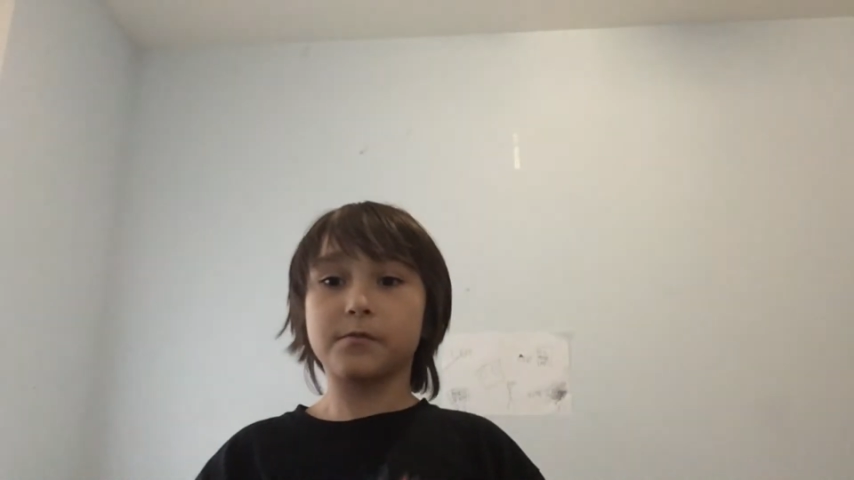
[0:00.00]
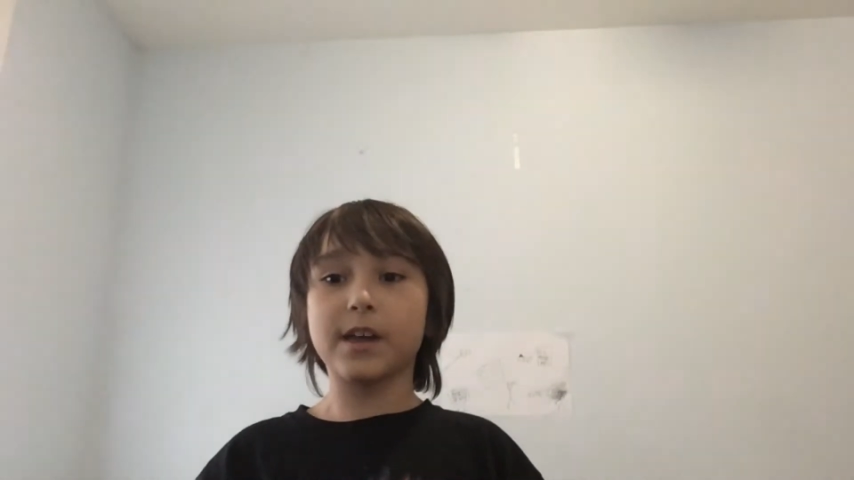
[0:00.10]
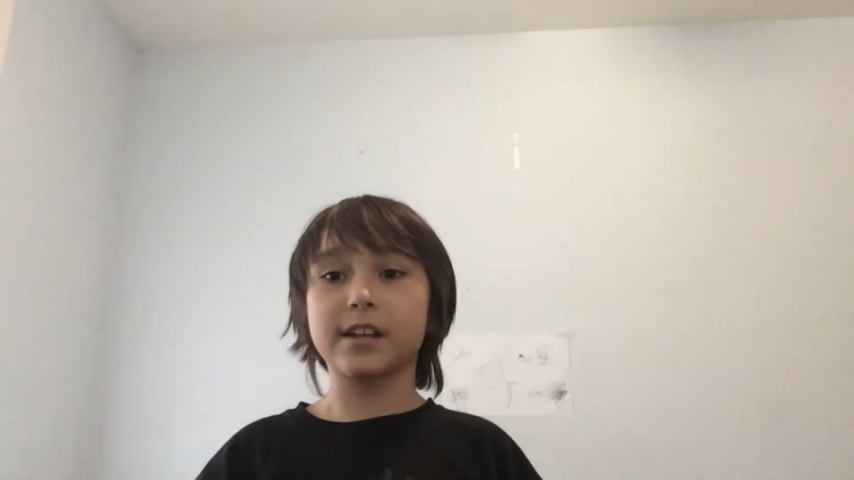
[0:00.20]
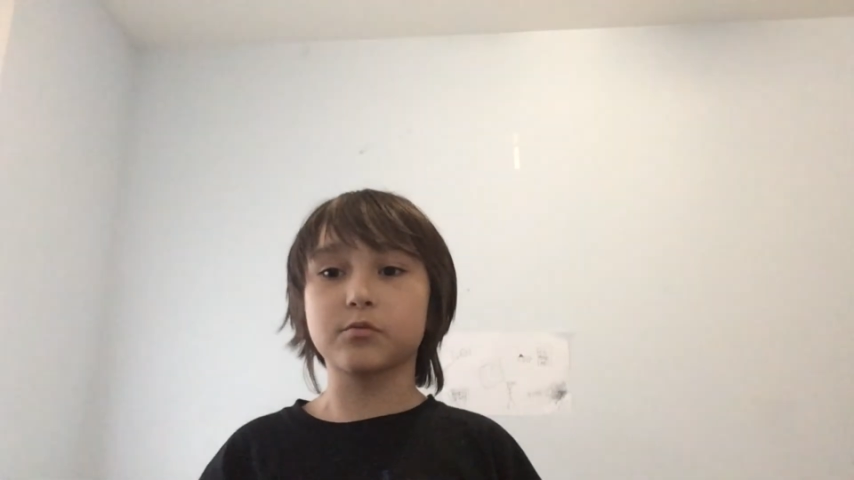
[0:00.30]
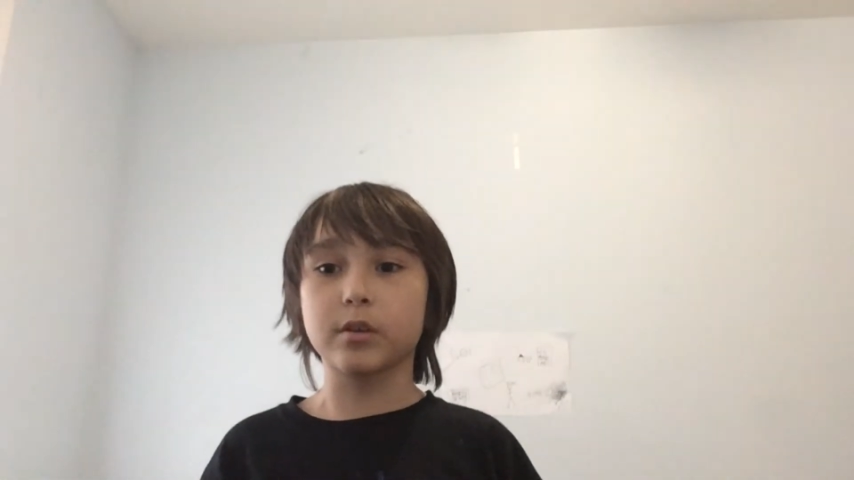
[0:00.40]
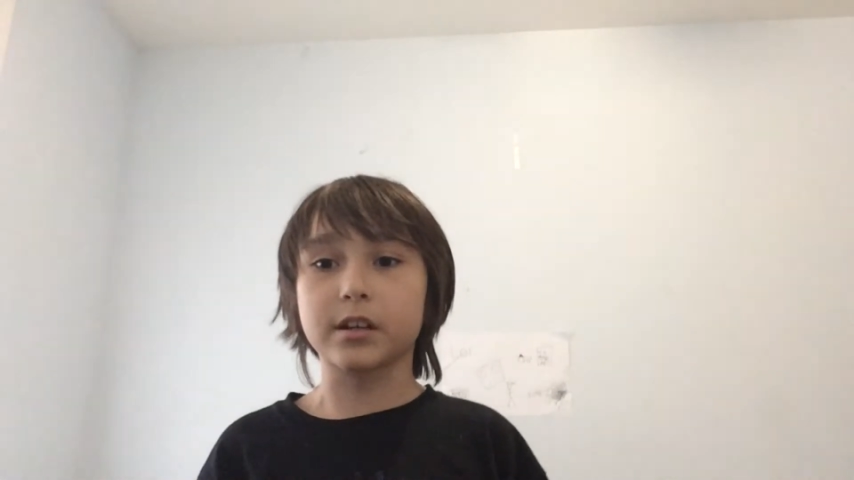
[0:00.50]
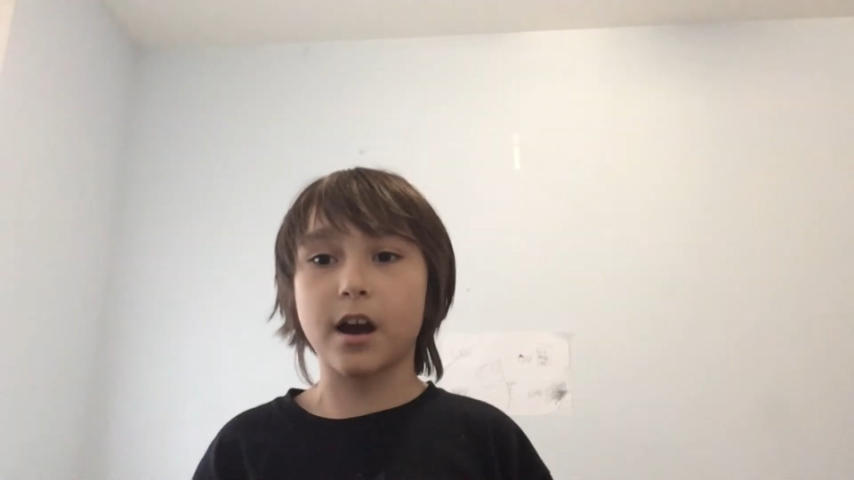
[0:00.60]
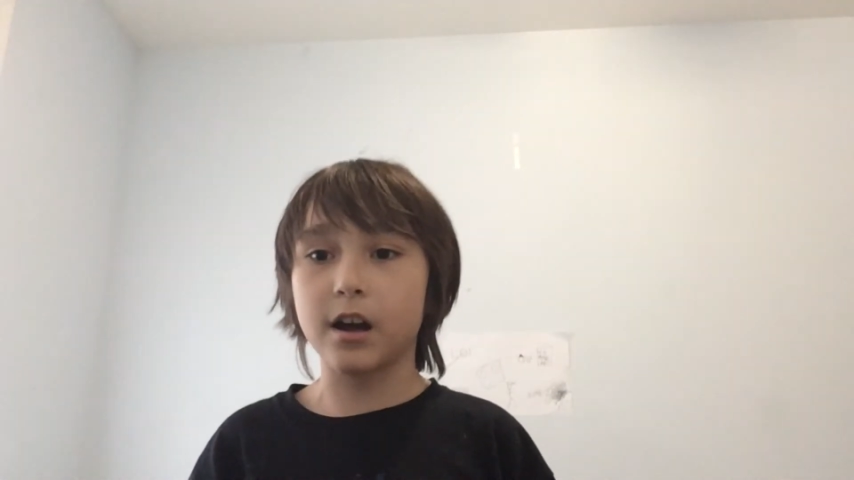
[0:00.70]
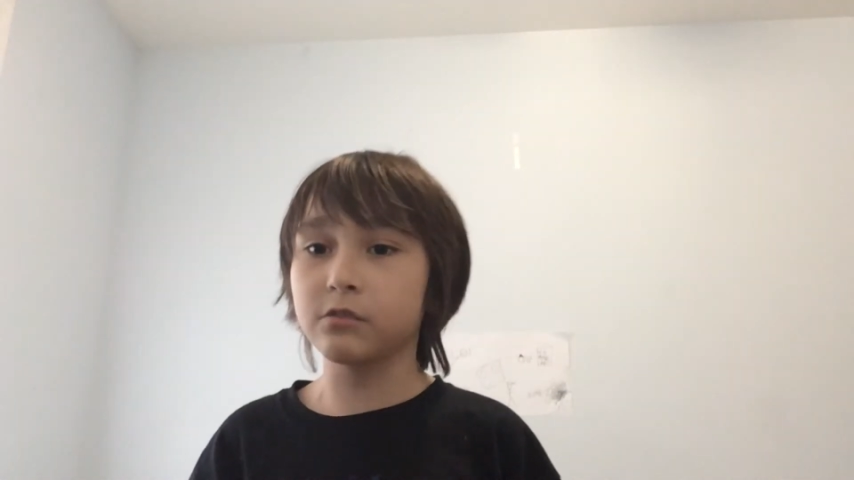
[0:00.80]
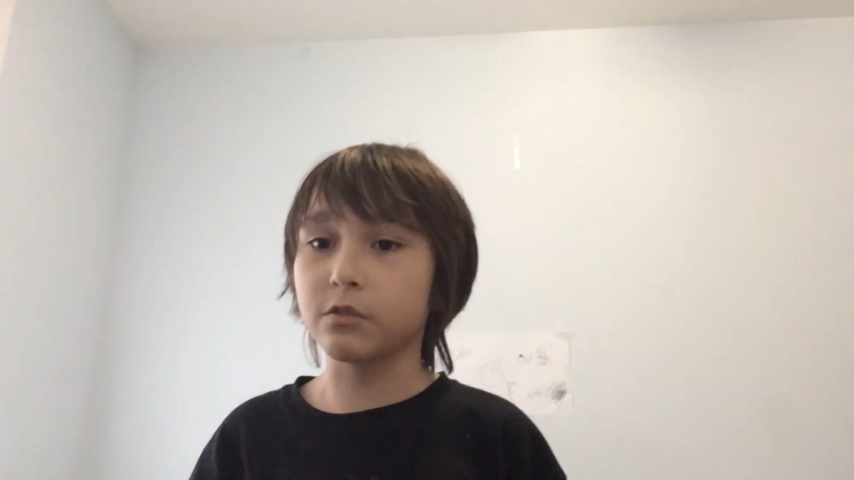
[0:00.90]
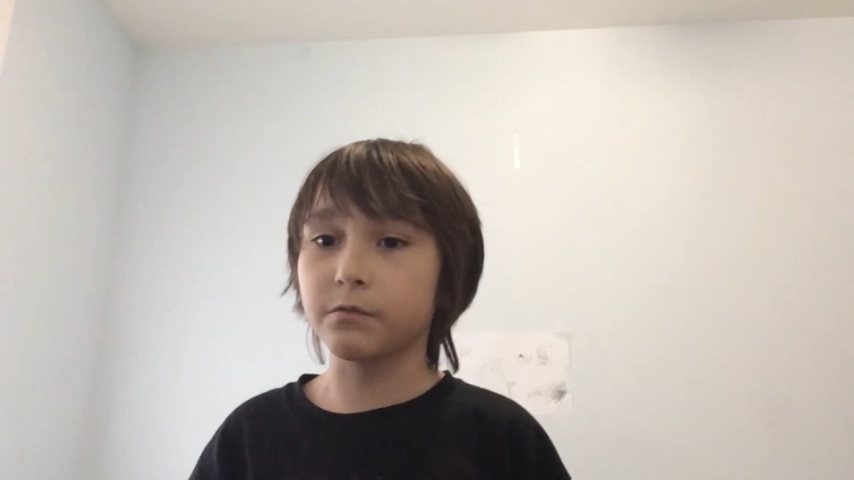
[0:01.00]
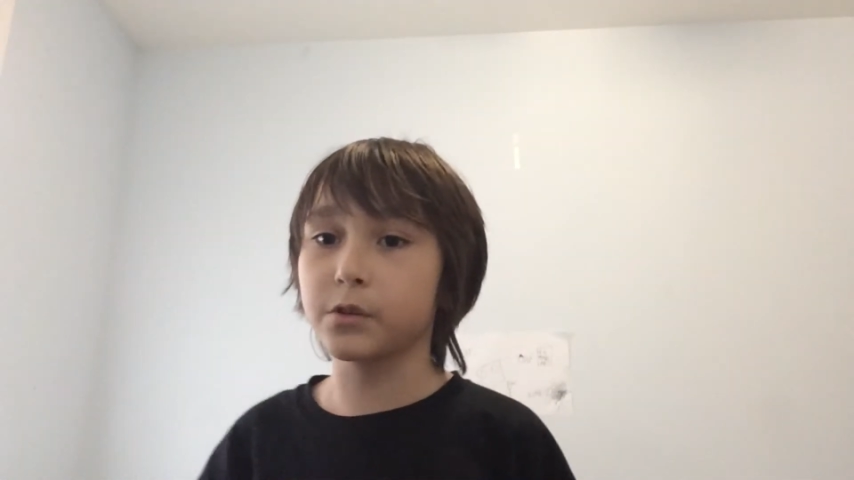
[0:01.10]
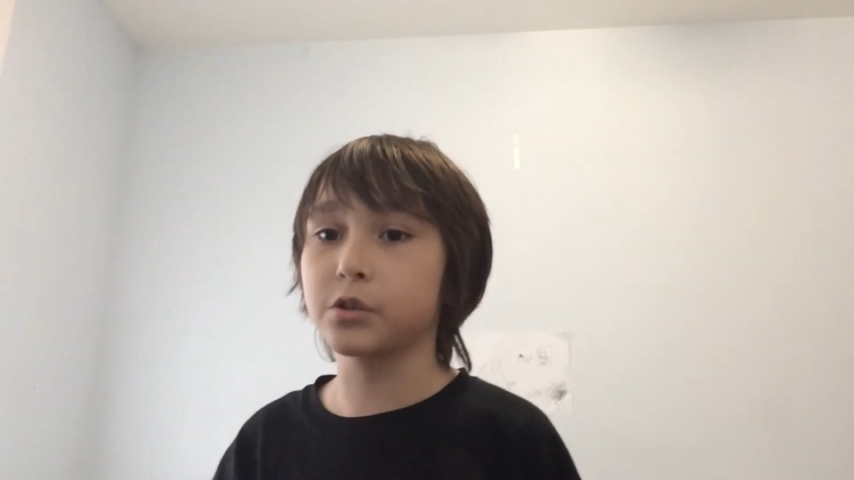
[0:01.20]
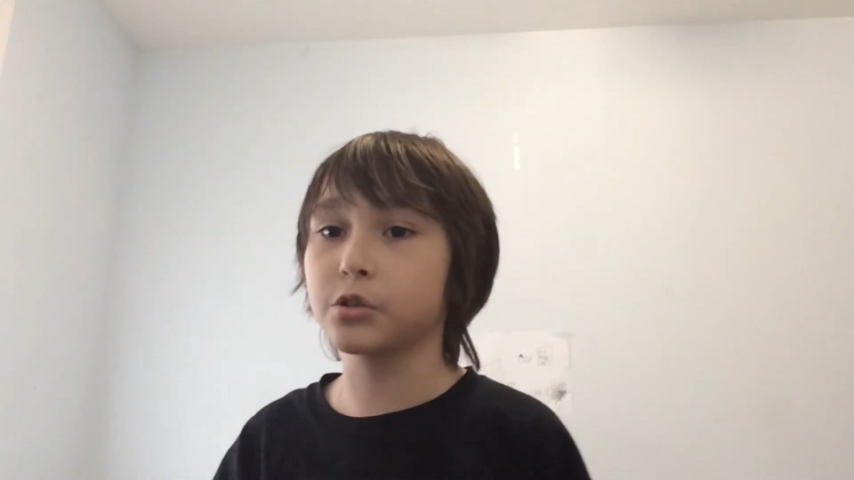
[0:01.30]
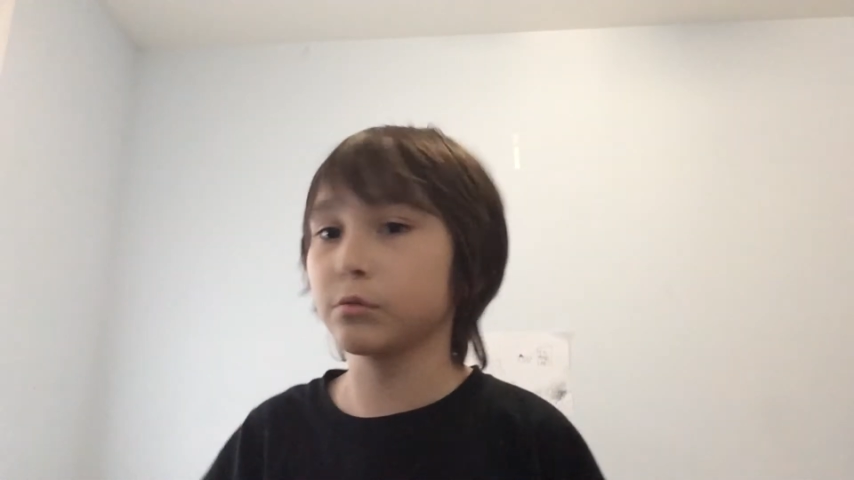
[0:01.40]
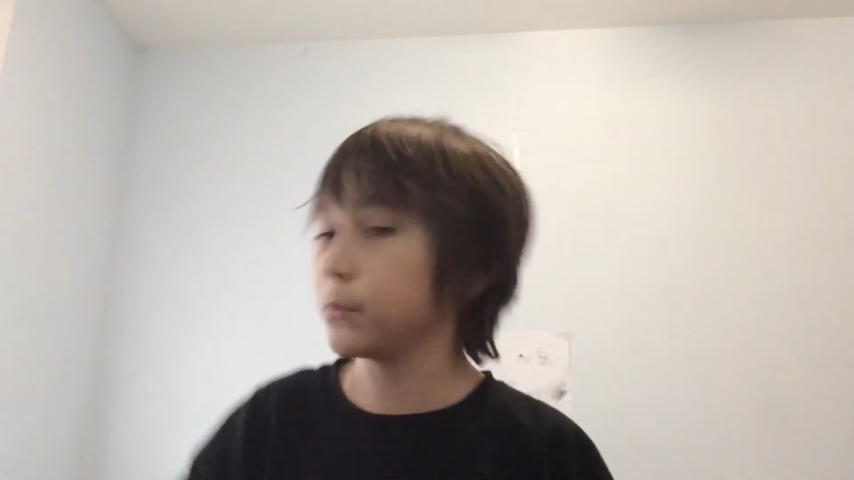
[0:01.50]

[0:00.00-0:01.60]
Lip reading: if that's what controversial